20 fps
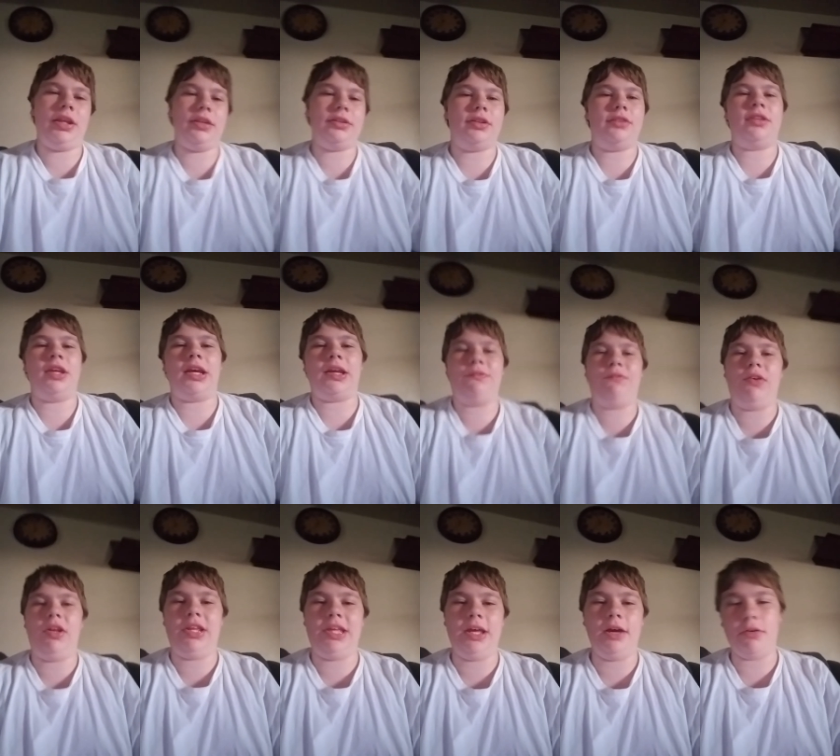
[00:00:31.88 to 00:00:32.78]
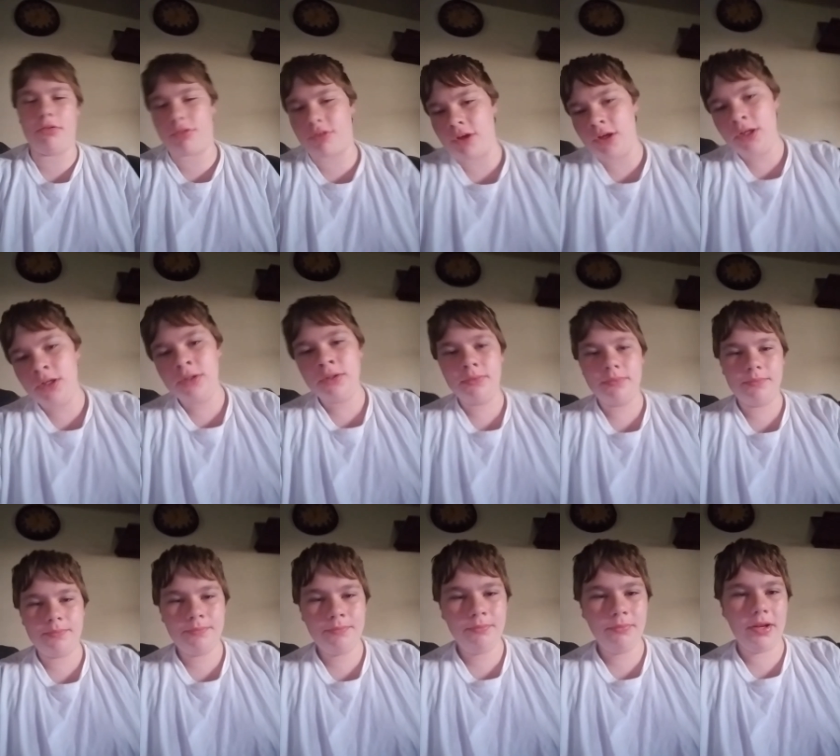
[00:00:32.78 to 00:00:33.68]
into tech videos
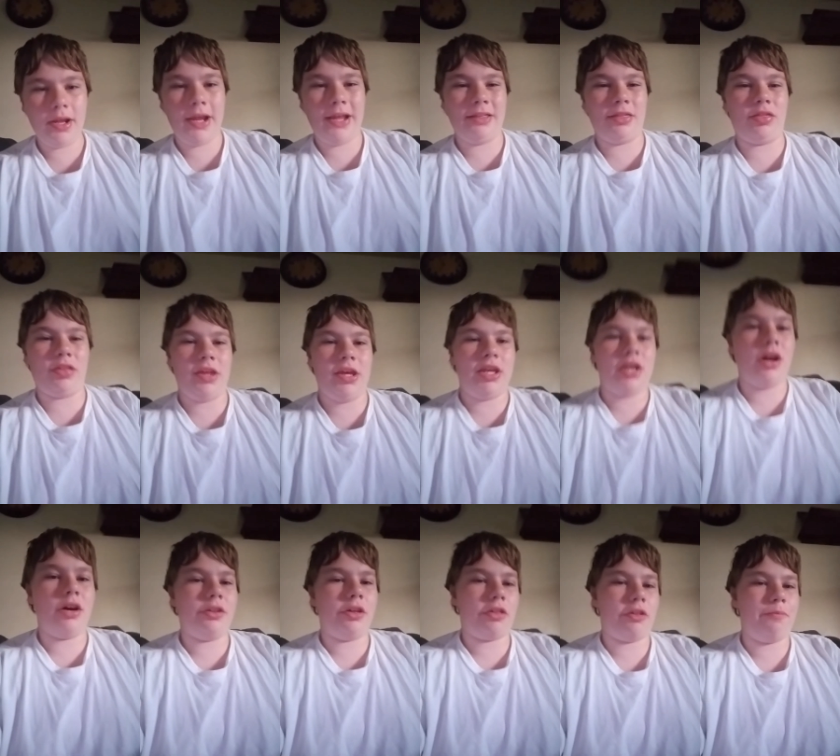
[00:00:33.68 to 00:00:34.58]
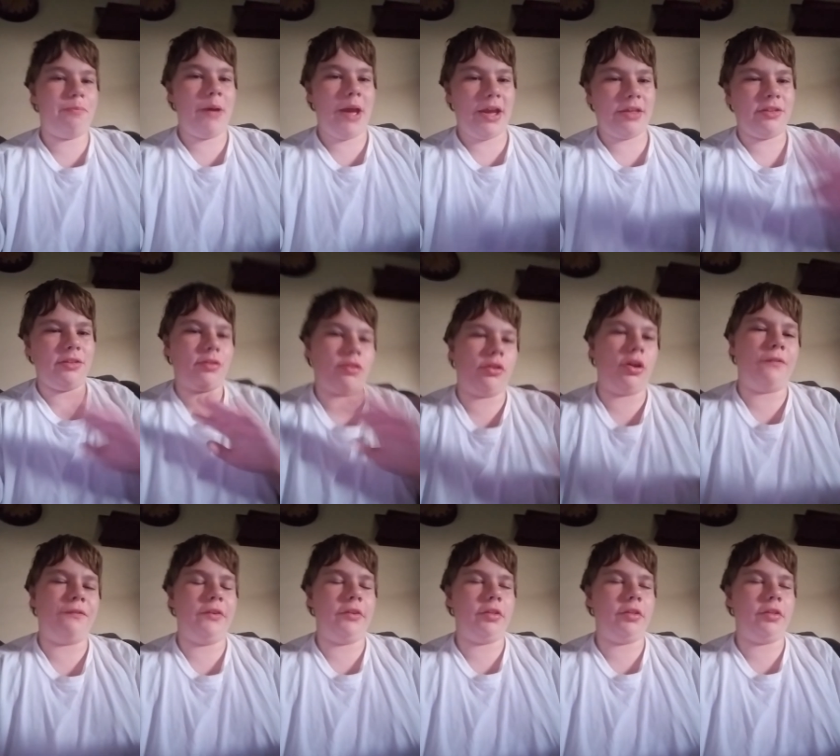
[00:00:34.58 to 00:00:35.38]
and seeing all the specs and stuff